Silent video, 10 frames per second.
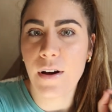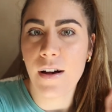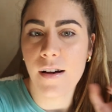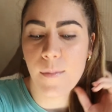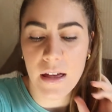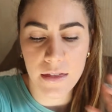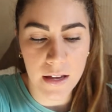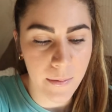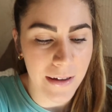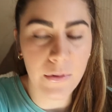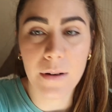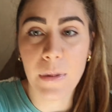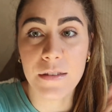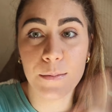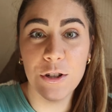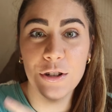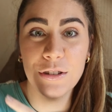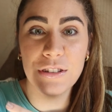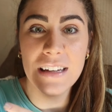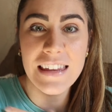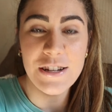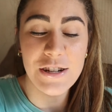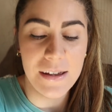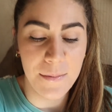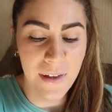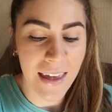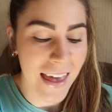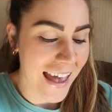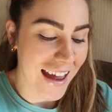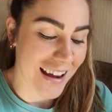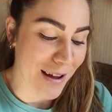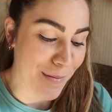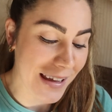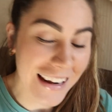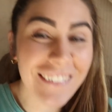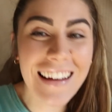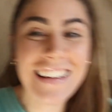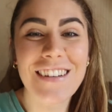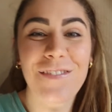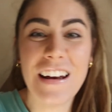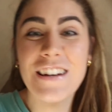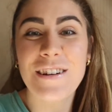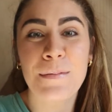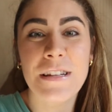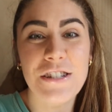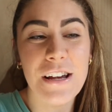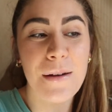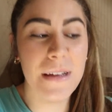I think I made one about the mural in the gym, and I am getting ready to finish up the gym.